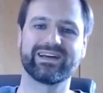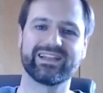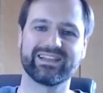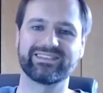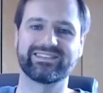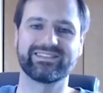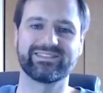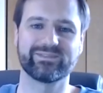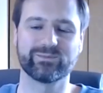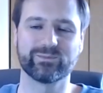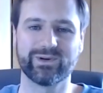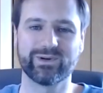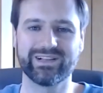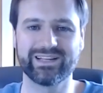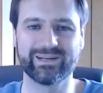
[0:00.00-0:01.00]
that's
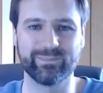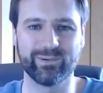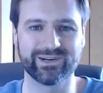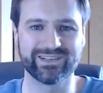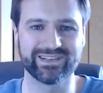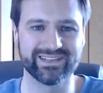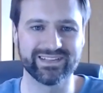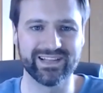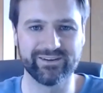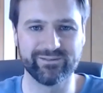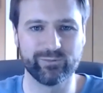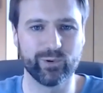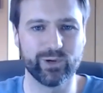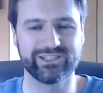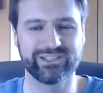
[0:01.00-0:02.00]
really important to
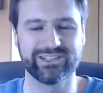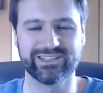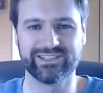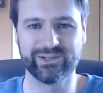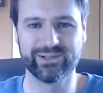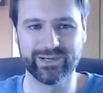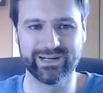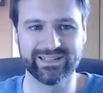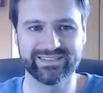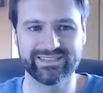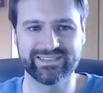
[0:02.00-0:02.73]
love what you're doing.